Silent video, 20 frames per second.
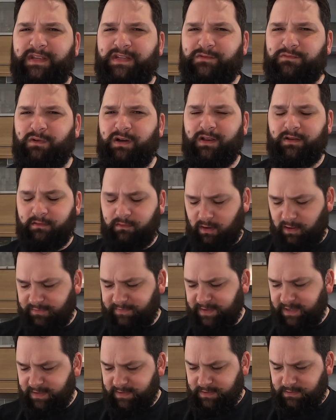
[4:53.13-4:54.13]
this one. I
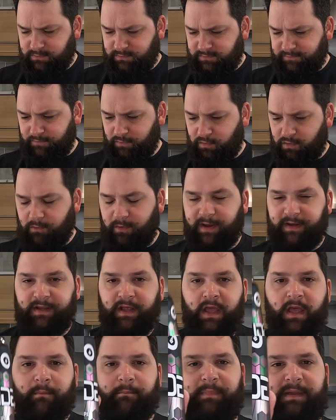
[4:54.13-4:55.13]
think this was £4.
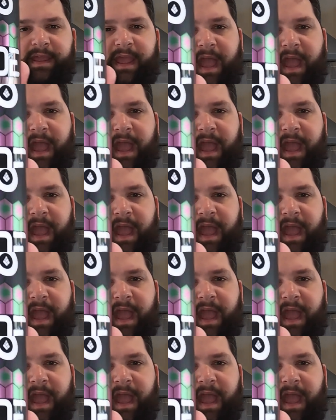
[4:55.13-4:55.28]
But